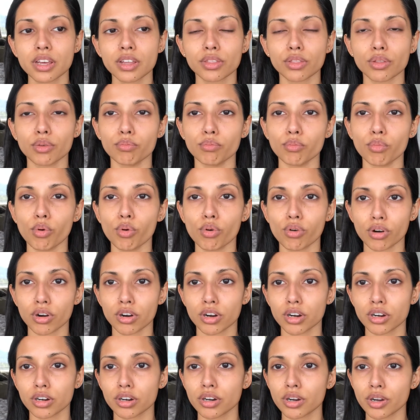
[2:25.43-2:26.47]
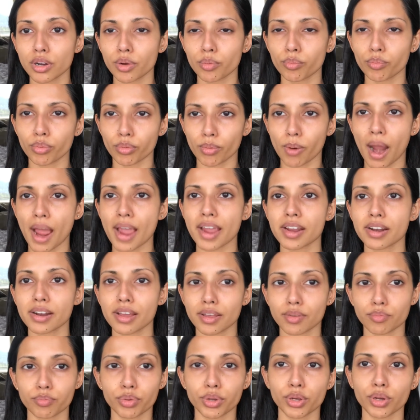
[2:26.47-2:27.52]
the more bright
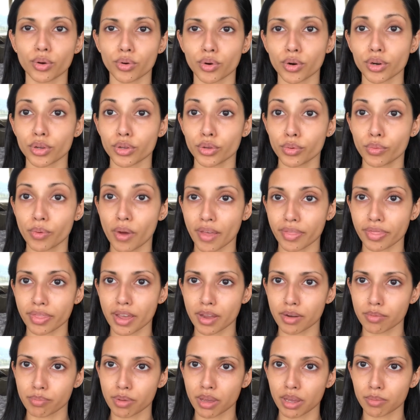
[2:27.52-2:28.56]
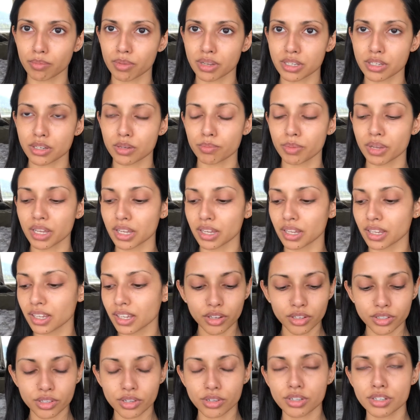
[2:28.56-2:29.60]
and pure you want that pigment to be.
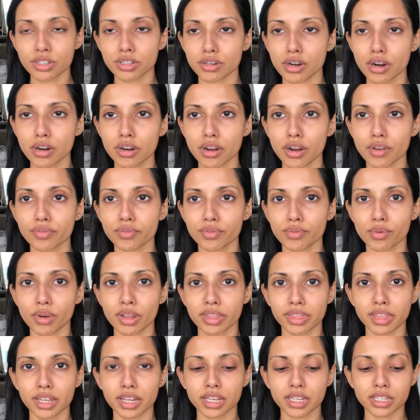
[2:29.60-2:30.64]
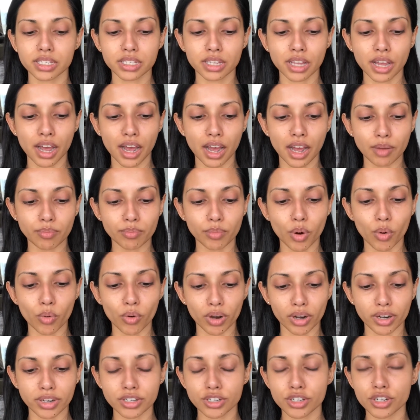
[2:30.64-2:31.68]
So to start off with this
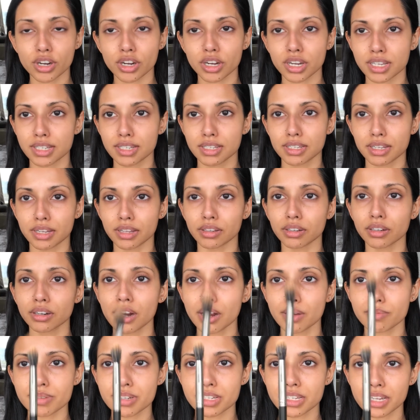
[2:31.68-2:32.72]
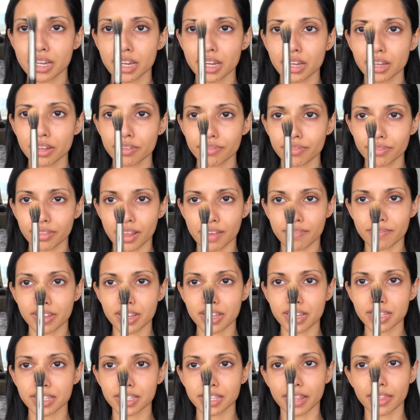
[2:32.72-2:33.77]
orange concealer, I'm just taking a
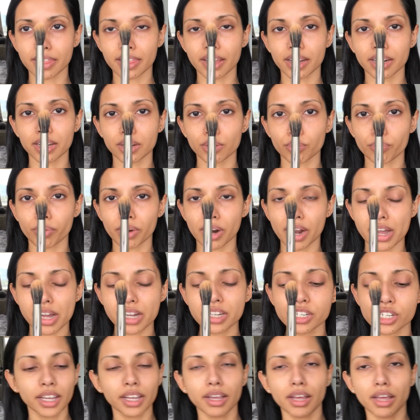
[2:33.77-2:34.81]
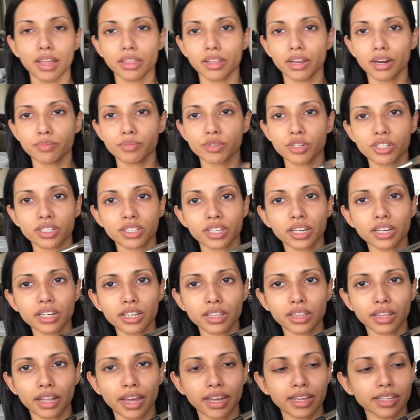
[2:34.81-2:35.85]
fluffy synthetic brush, and then I'm just gonna
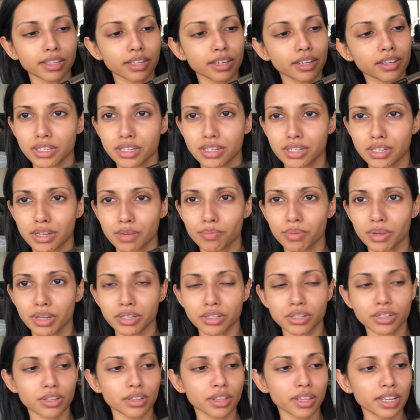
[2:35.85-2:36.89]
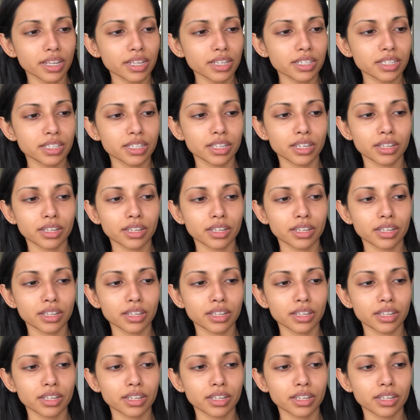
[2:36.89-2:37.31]
lightly dip into this.